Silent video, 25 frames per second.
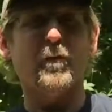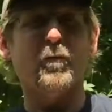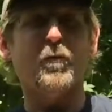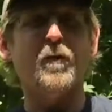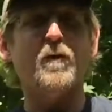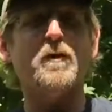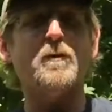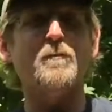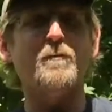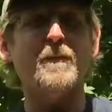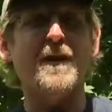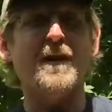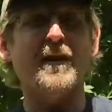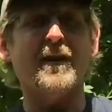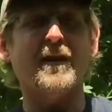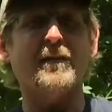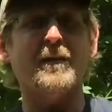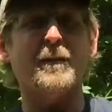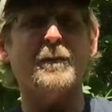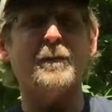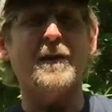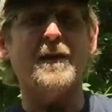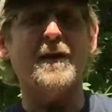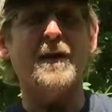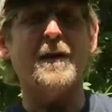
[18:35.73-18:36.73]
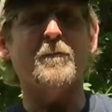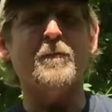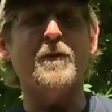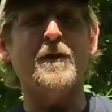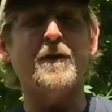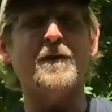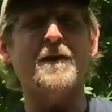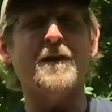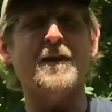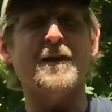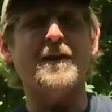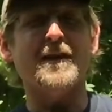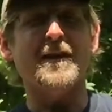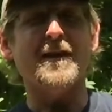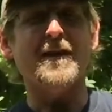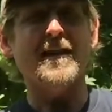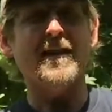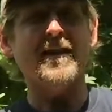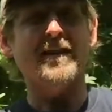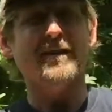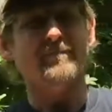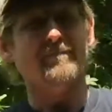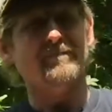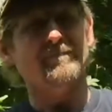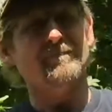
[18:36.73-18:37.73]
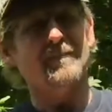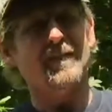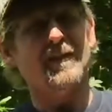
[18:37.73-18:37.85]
Welcome back, everybody. I'm Redneck in a Hat.